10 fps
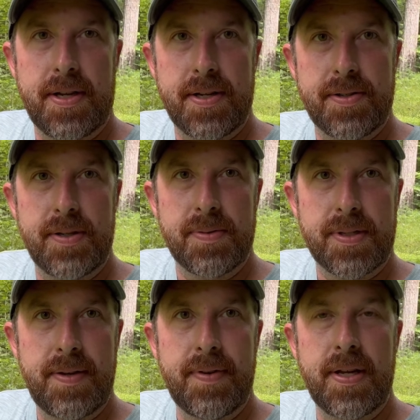there she was
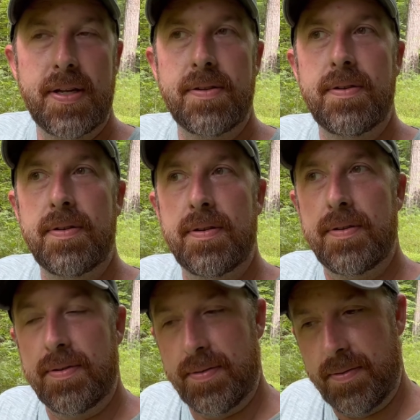living in
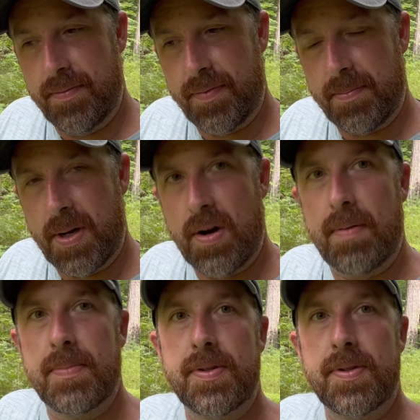for Mom.